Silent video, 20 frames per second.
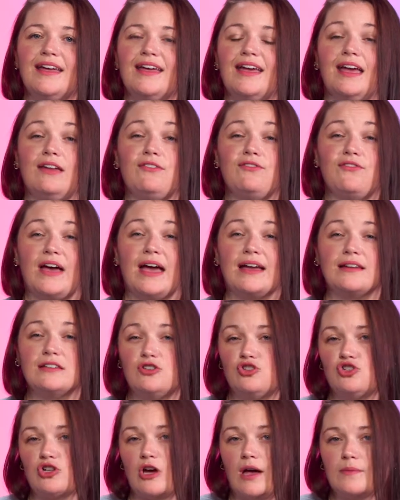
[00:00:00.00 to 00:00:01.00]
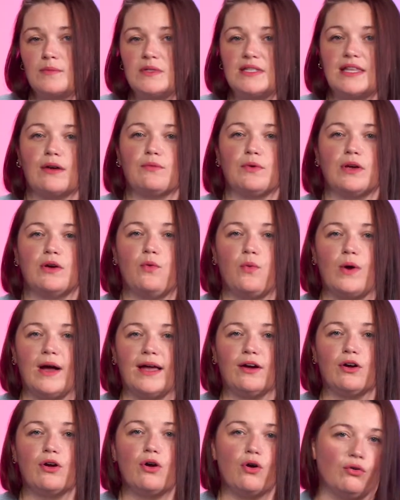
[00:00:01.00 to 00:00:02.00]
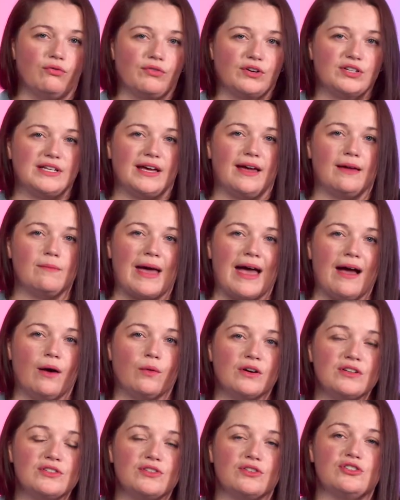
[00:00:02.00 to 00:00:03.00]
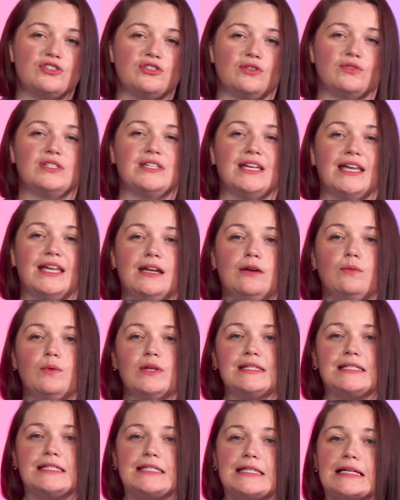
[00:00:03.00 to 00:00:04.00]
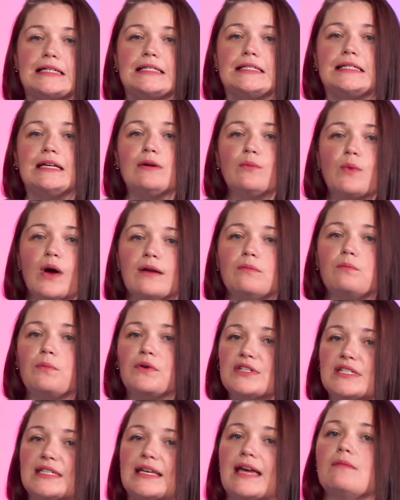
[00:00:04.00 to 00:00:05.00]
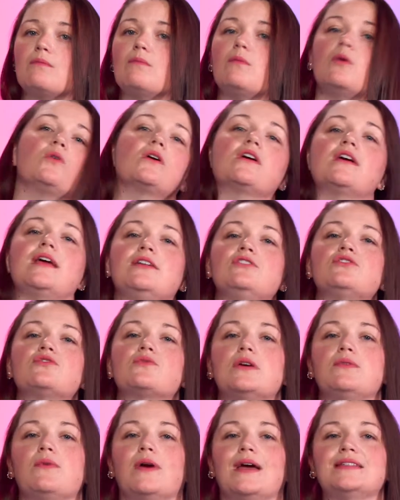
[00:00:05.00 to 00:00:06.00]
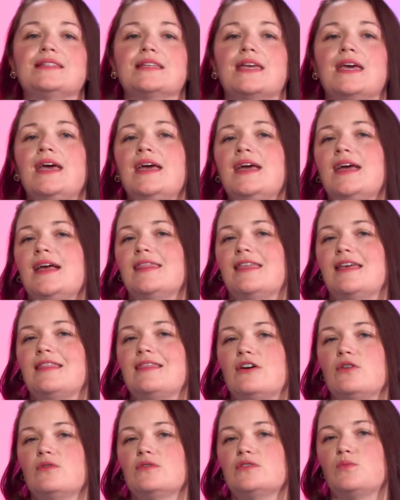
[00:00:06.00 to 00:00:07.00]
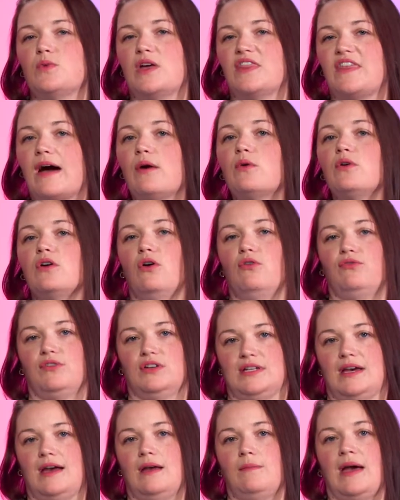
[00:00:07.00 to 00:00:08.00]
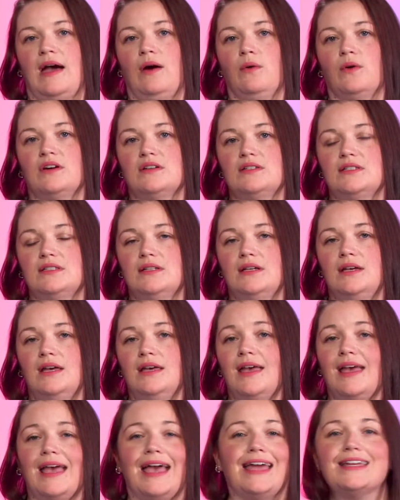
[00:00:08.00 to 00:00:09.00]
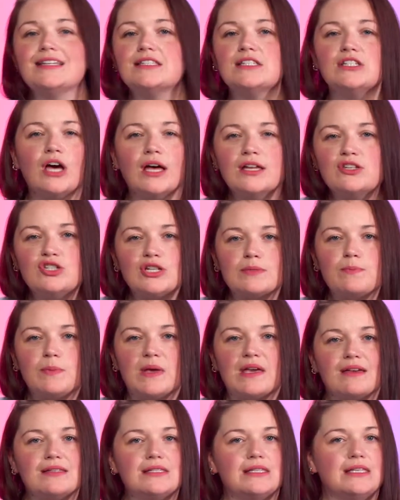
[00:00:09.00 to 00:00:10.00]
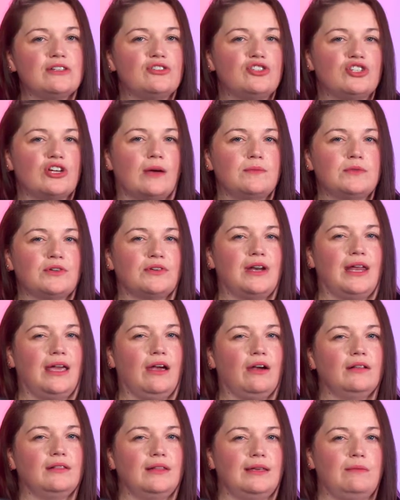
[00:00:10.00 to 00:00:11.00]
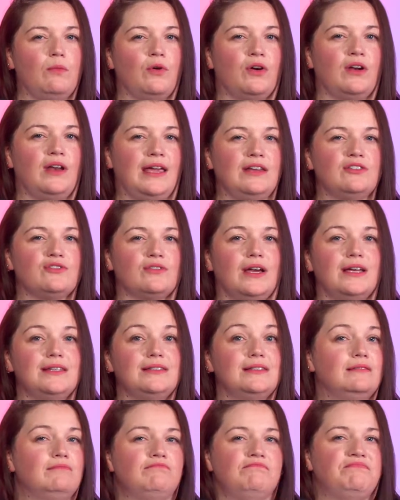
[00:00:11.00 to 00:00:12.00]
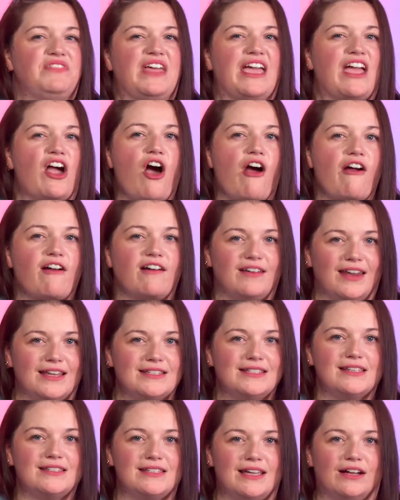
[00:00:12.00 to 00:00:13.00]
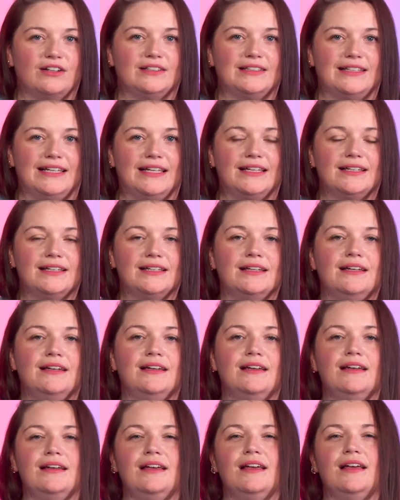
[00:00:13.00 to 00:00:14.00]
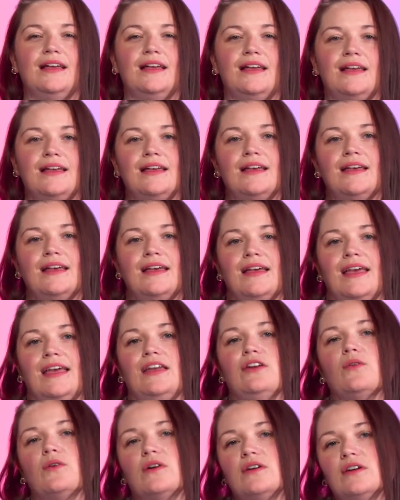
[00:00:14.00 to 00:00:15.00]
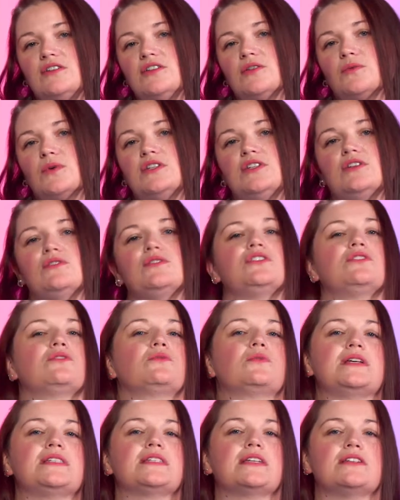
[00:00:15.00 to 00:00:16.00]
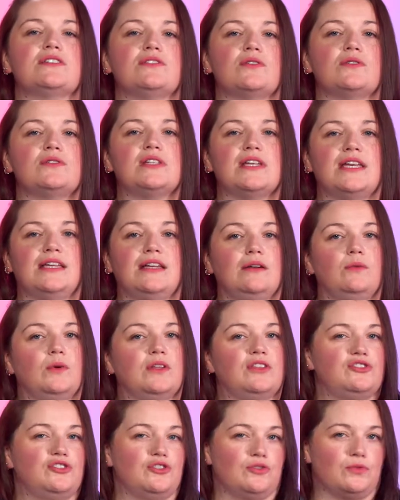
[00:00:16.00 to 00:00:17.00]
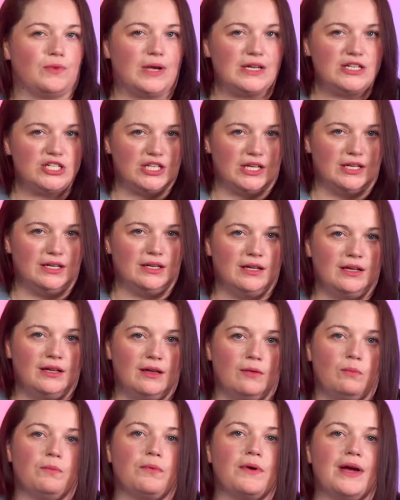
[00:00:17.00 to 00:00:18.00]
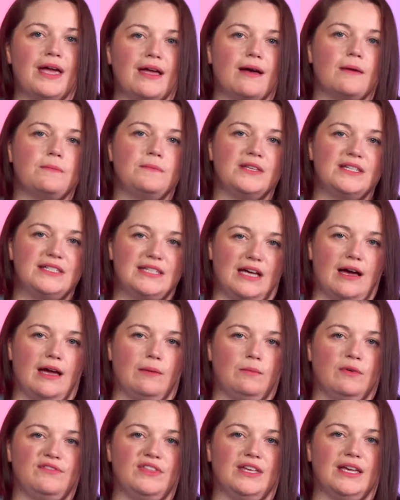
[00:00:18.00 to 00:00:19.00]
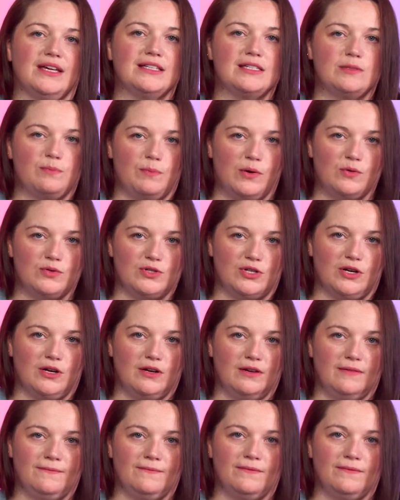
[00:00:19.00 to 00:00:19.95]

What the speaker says: In fact, jobs that require overtime hours are associated with 61% more injury risk than those without overtime hours. And it's not just because these jobs are inherently more dangerous. They aren't necessarily. In order to reduce the risk associated with duration, break up the time of the exposure.